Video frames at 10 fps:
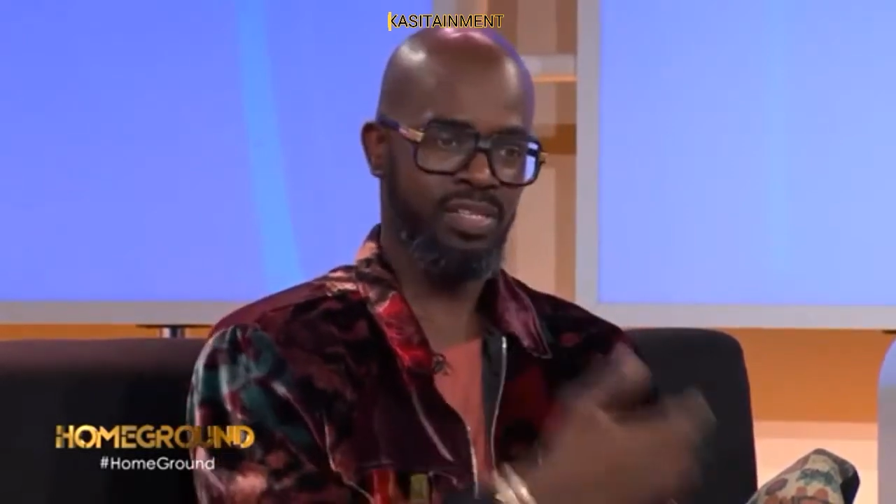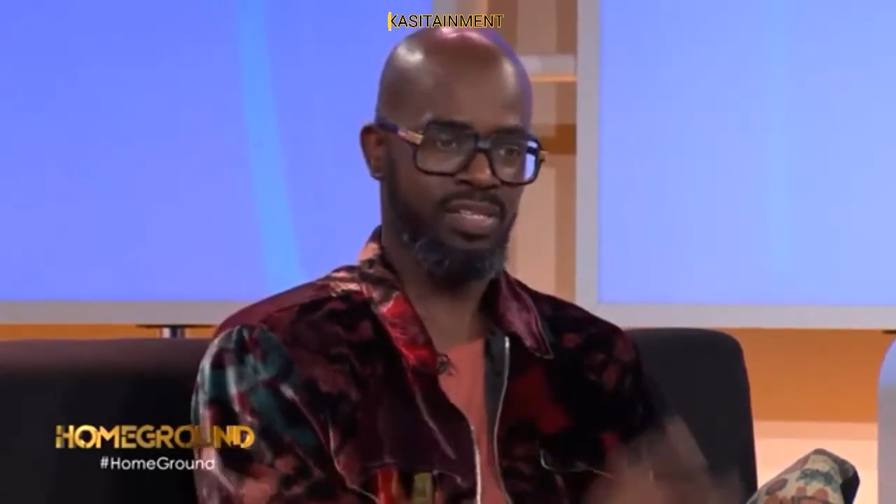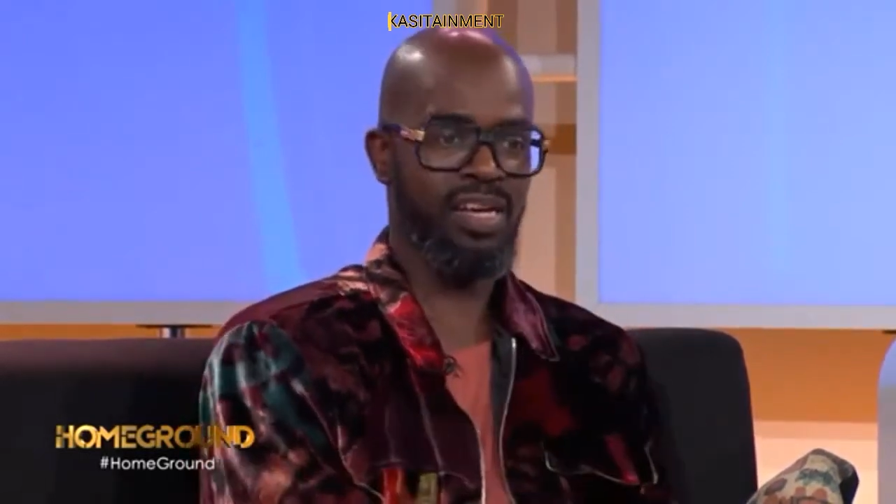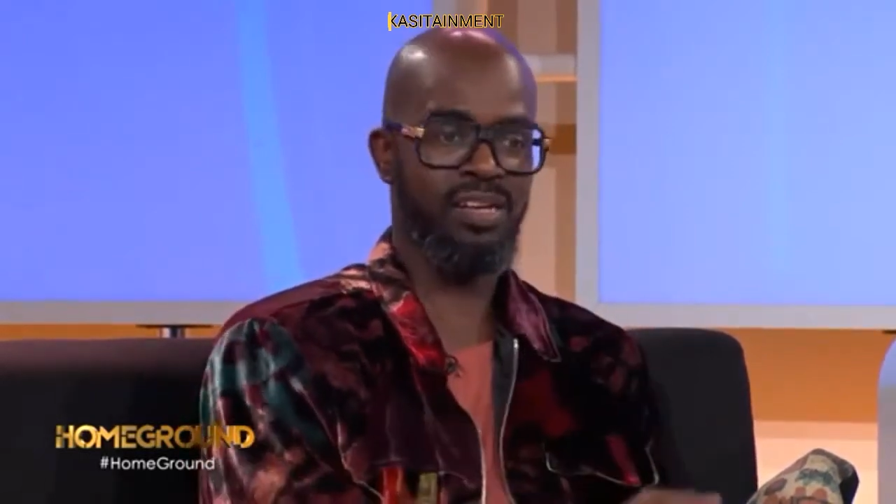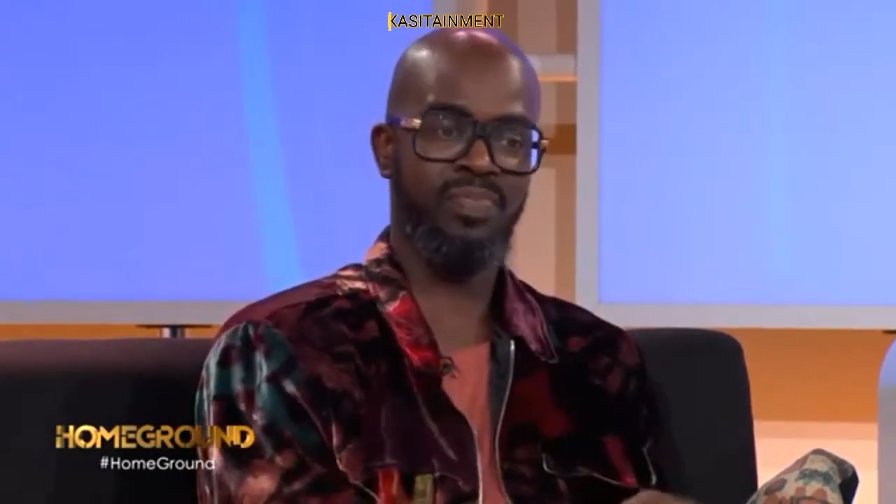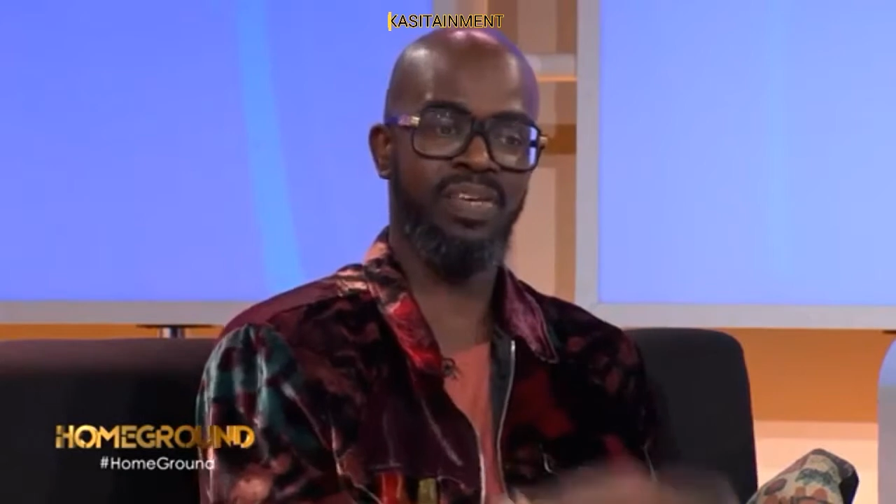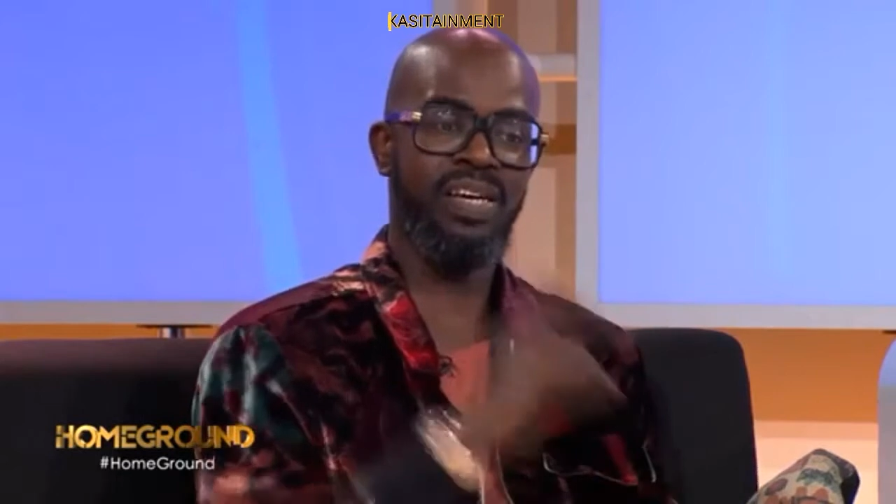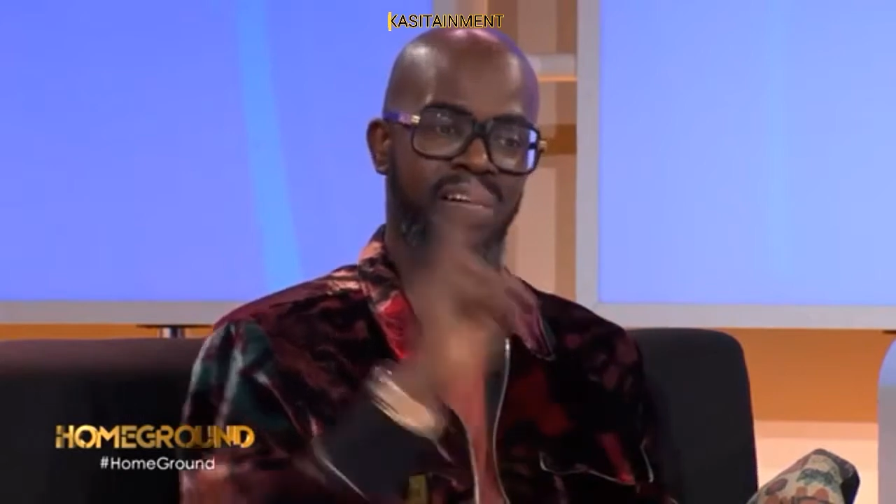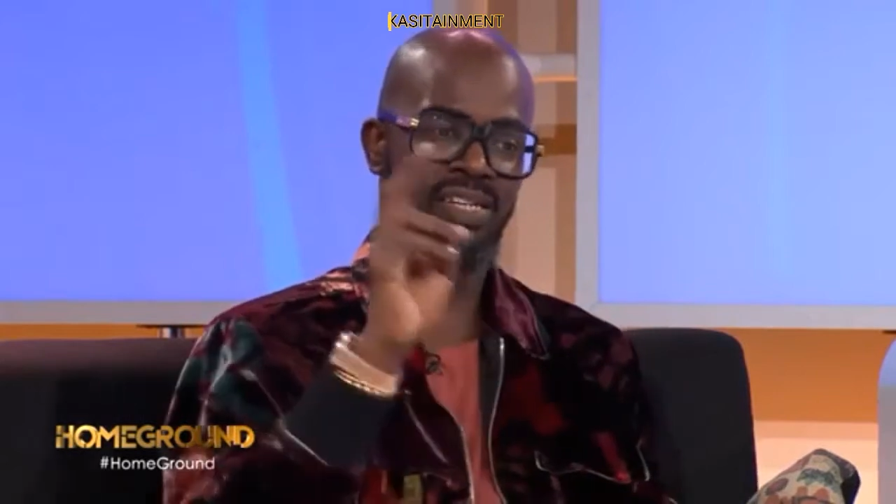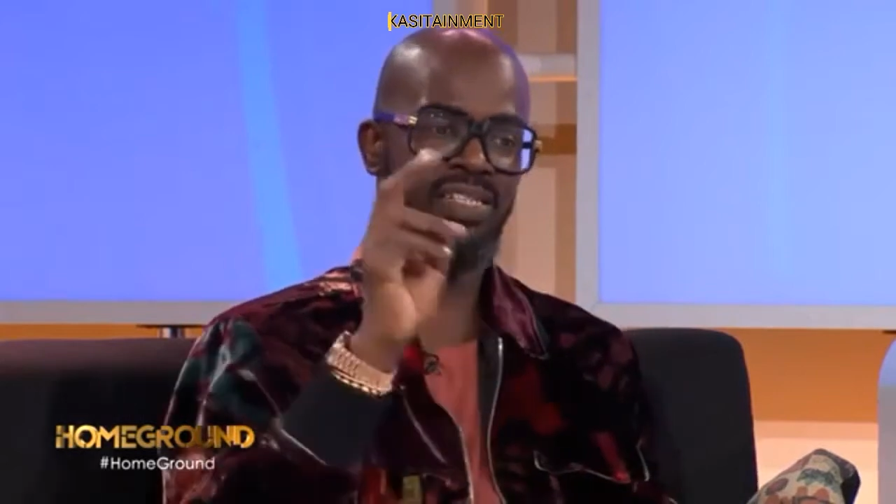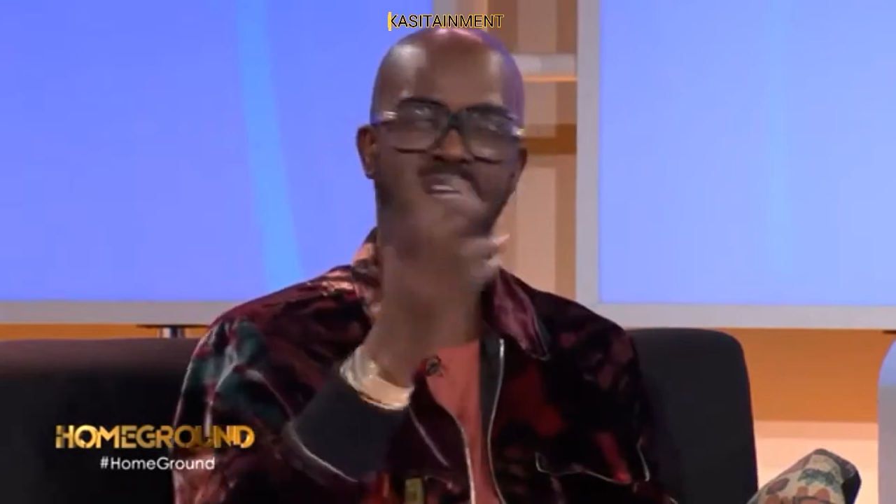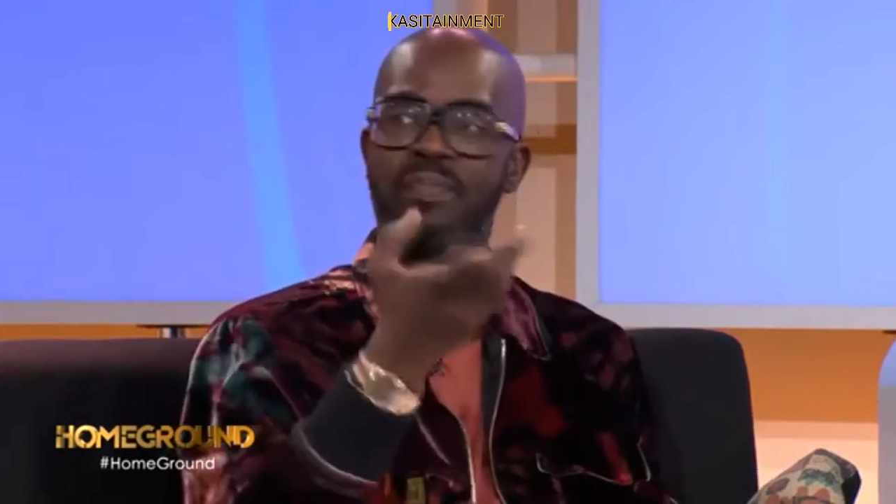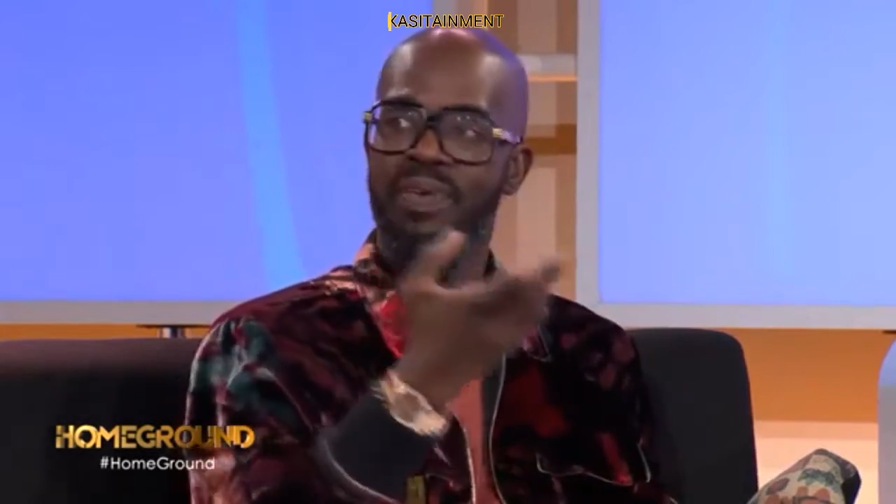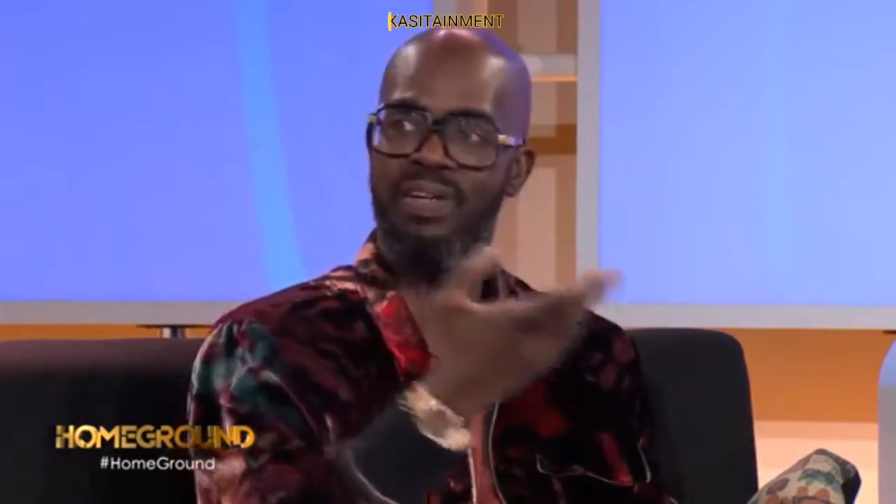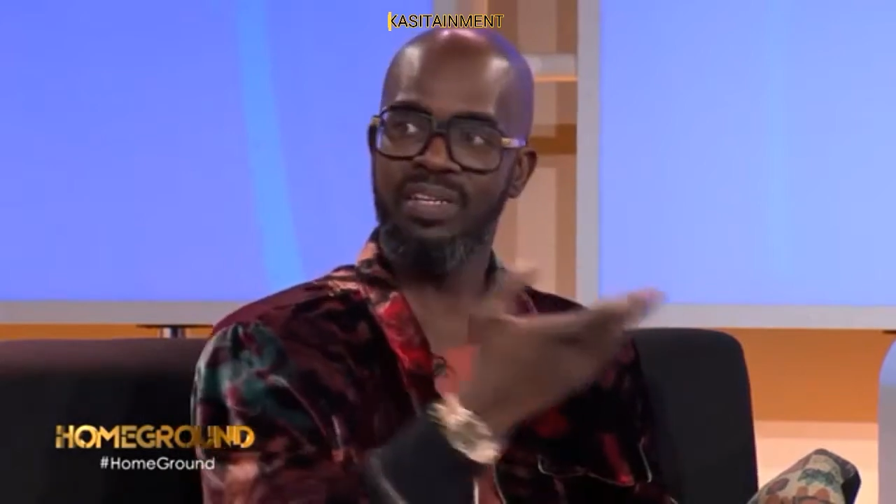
like be a shepherd.